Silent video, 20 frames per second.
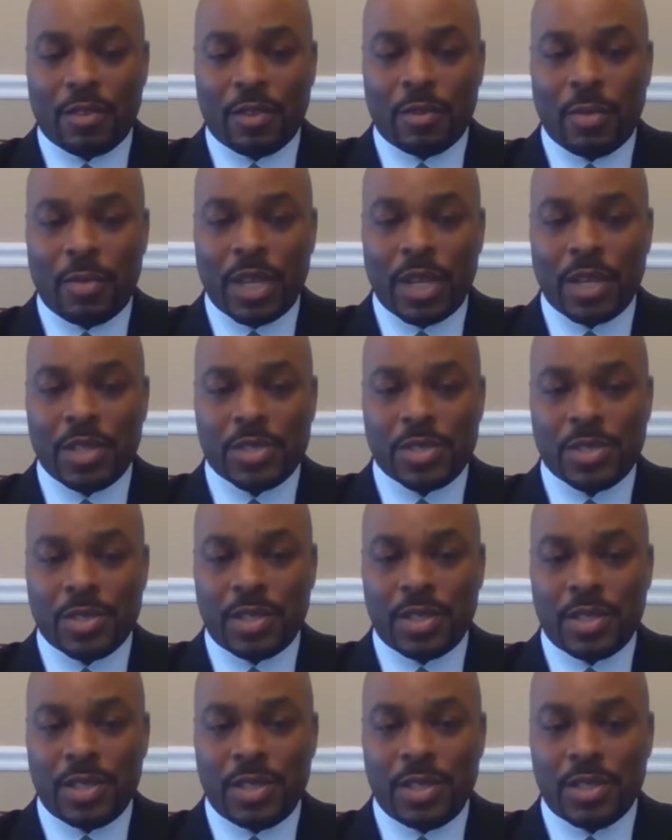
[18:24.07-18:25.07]
for making
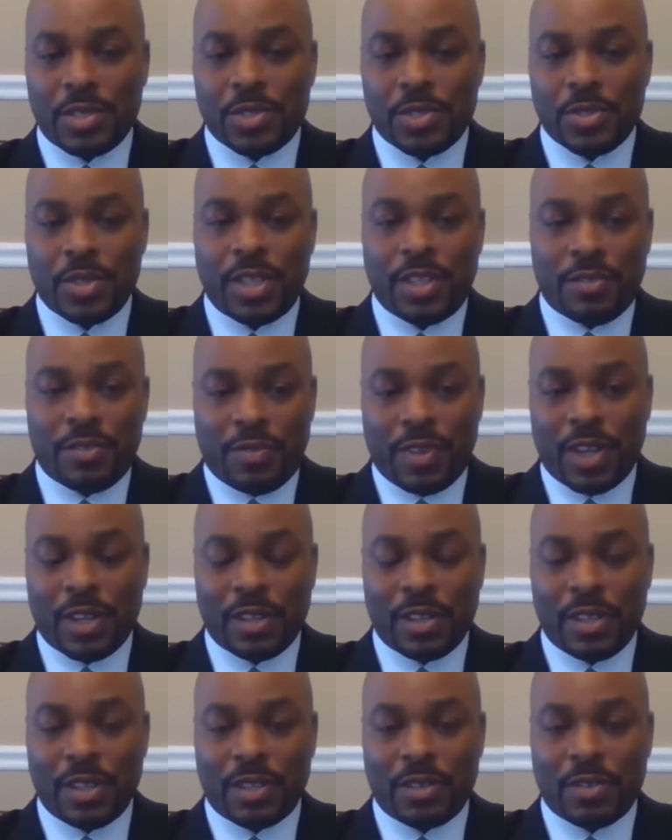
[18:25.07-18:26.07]
sure that you're treated
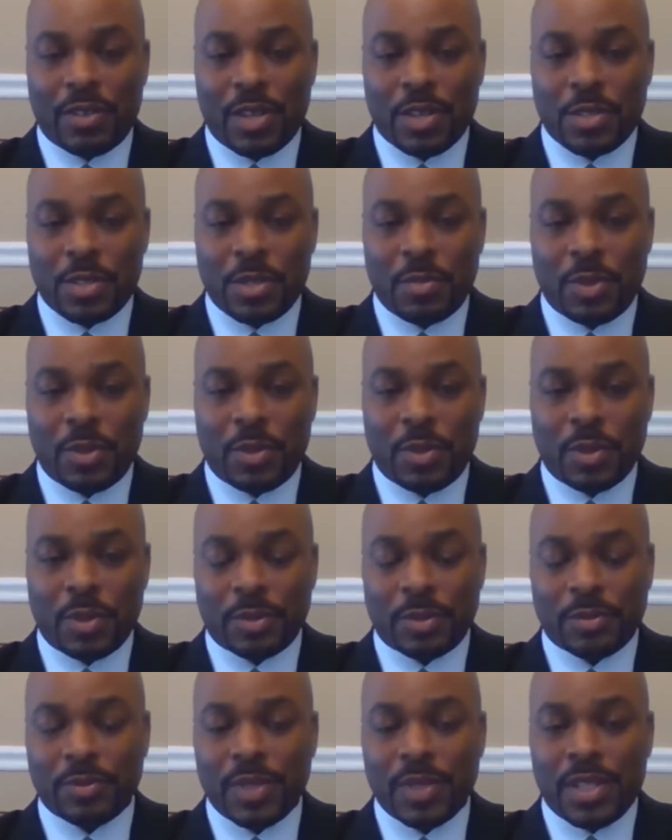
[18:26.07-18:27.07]
fairly across the
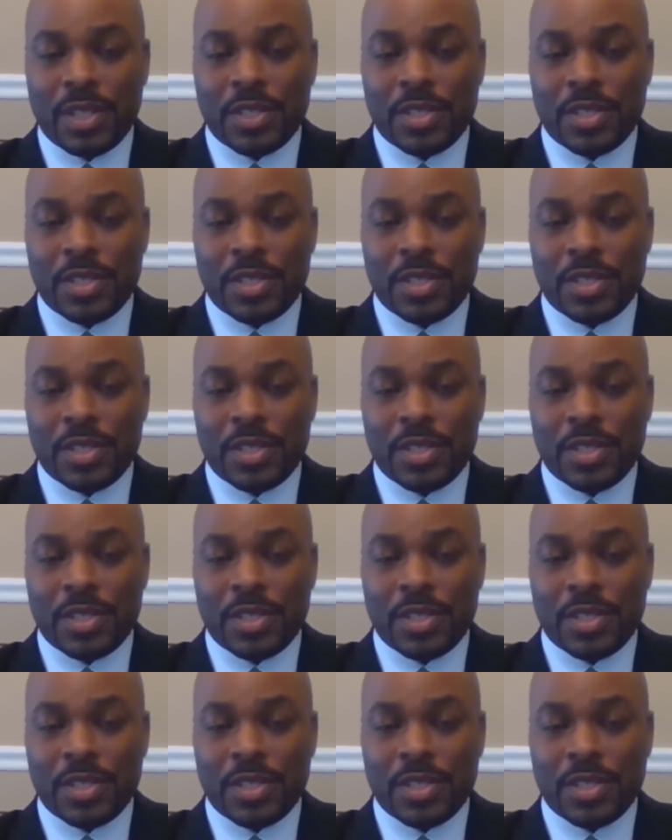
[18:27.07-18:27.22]
board.